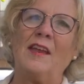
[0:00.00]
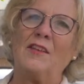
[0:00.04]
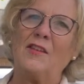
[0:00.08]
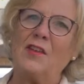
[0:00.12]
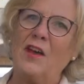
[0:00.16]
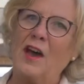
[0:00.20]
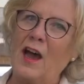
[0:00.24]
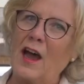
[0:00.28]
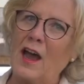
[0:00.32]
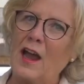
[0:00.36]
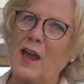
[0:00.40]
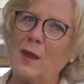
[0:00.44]

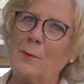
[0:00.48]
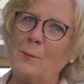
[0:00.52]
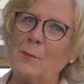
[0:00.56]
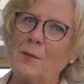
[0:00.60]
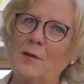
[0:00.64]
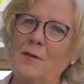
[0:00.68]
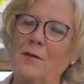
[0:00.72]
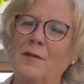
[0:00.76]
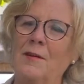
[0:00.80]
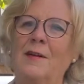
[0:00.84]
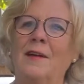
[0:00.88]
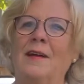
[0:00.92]
time
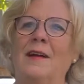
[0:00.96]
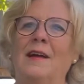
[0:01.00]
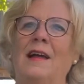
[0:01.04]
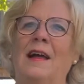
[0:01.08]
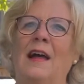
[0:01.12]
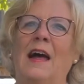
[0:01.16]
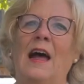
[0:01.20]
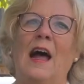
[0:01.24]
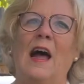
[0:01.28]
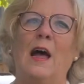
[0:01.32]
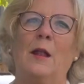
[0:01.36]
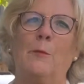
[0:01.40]

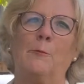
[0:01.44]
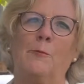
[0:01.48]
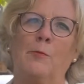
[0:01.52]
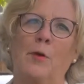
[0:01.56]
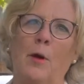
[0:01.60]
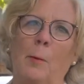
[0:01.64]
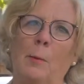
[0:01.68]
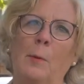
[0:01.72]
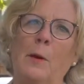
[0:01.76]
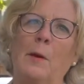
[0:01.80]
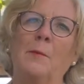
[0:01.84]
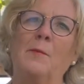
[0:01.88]
and
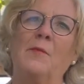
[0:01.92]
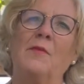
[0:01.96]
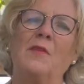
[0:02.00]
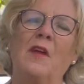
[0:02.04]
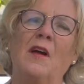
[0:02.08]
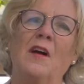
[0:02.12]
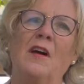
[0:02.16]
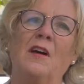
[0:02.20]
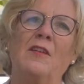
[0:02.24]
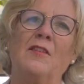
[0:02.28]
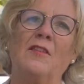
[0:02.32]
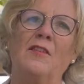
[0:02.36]
problems
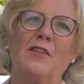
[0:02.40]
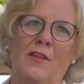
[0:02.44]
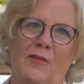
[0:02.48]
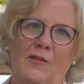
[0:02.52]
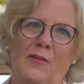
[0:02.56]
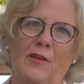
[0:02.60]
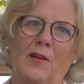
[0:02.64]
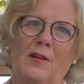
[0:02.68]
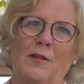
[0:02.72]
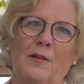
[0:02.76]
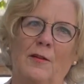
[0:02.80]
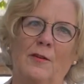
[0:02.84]
are
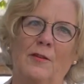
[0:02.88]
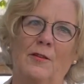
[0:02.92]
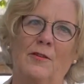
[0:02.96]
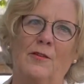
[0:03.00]
difficult.